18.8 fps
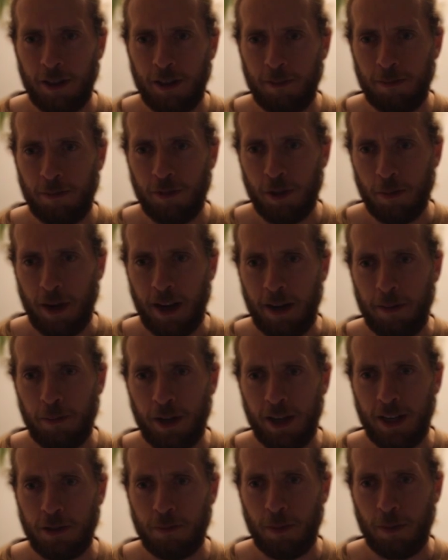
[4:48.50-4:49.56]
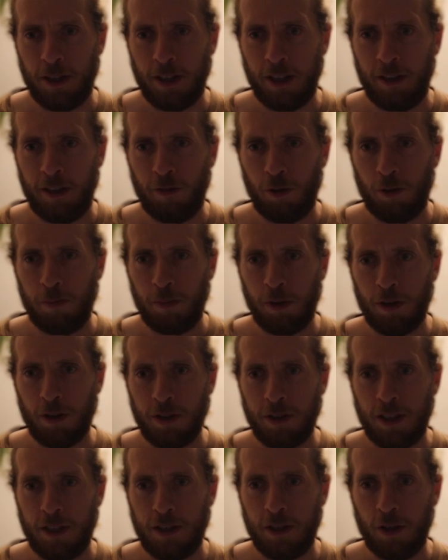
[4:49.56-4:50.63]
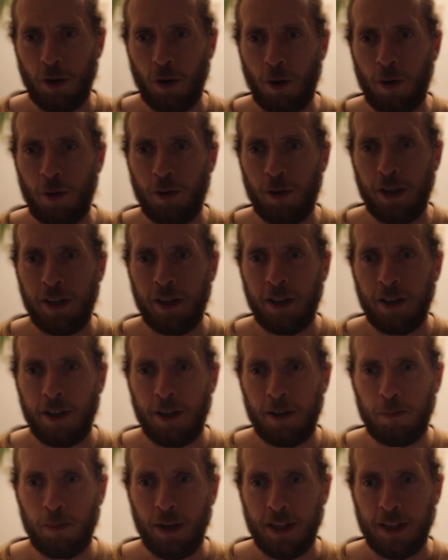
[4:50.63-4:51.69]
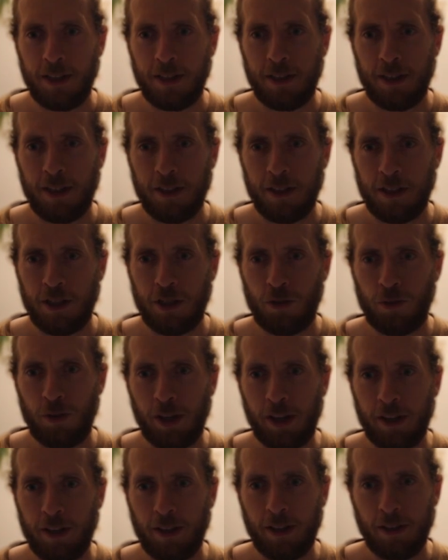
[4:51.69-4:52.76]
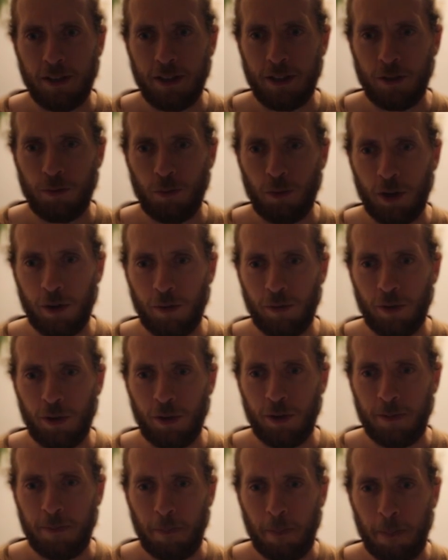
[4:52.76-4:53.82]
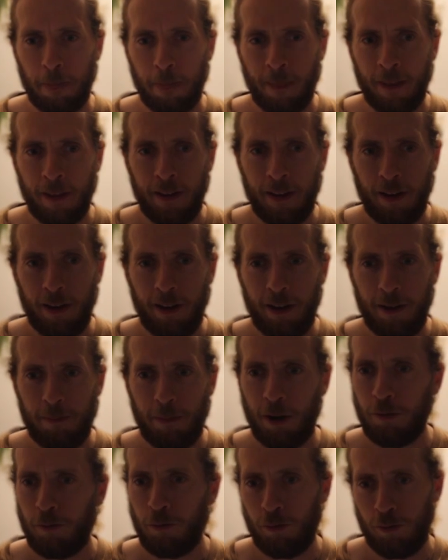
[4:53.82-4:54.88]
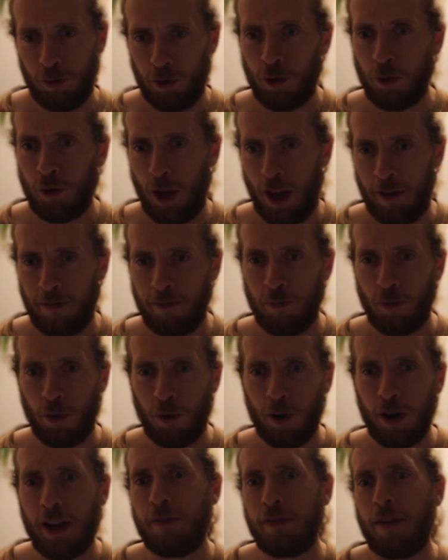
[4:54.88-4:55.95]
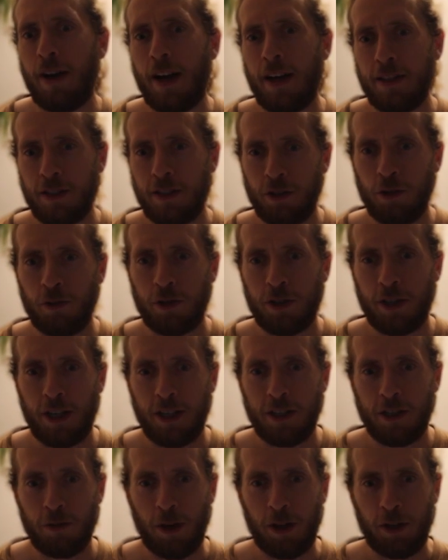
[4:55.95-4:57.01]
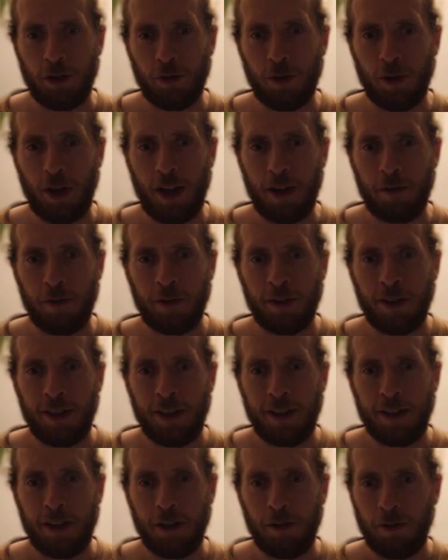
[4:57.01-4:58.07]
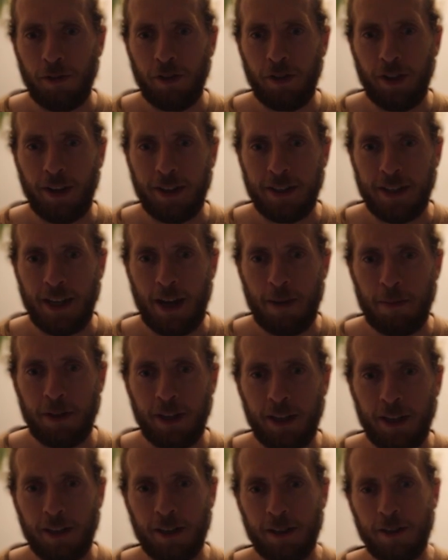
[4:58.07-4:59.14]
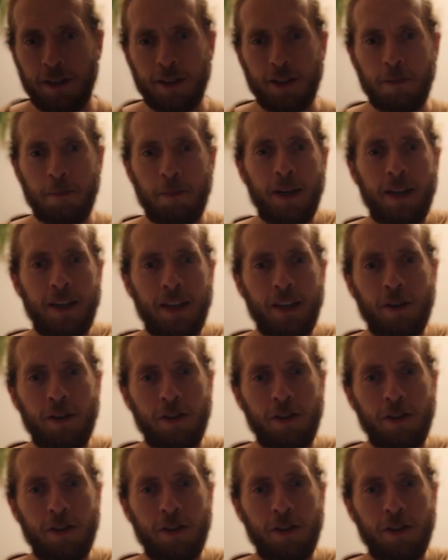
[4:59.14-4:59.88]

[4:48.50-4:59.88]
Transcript: the main branch by default, because that's the only branch that is triggering this workflow. But you could have more advanced use cases where you could have different things happening depending on the